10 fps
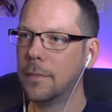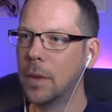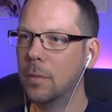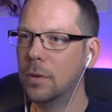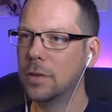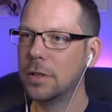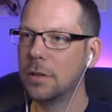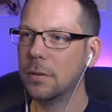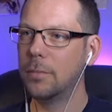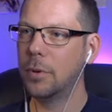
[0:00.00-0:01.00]
And we'll
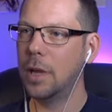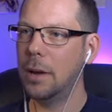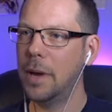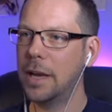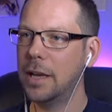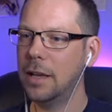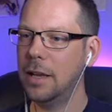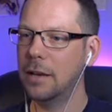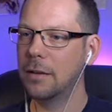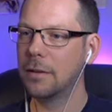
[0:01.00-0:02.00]
just put that back in
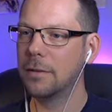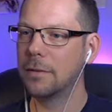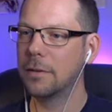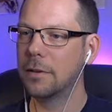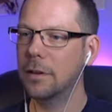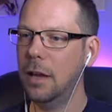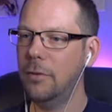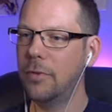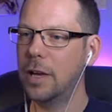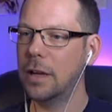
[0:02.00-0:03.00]
here. And
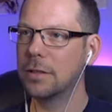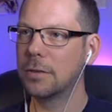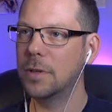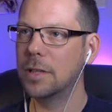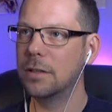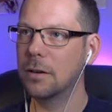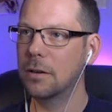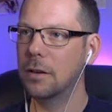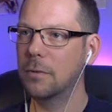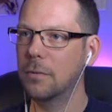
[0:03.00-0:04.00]
hopefully our squid's not
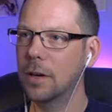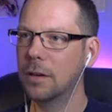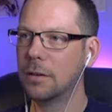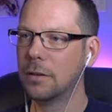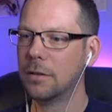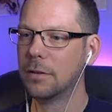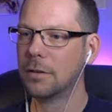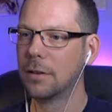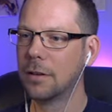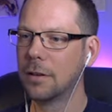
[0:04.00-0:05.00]
going to
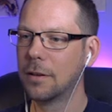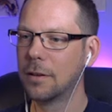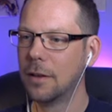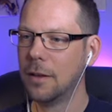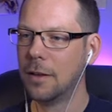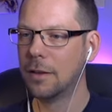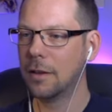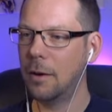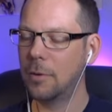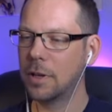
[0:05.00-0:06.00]

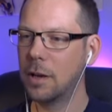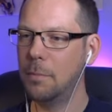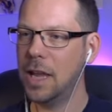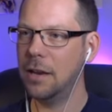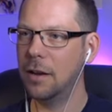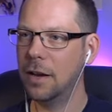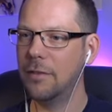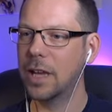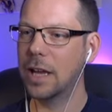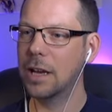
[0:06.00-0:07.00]
go and commit not
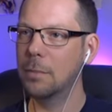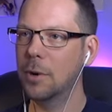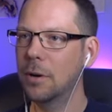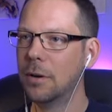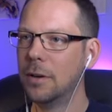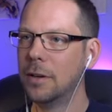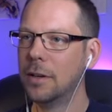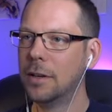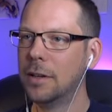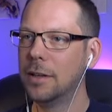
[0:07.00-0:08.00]
living anymore
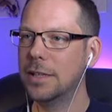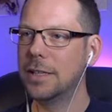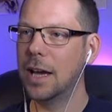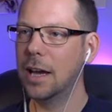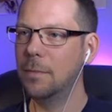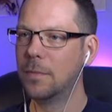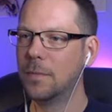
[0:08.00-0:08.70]
this time.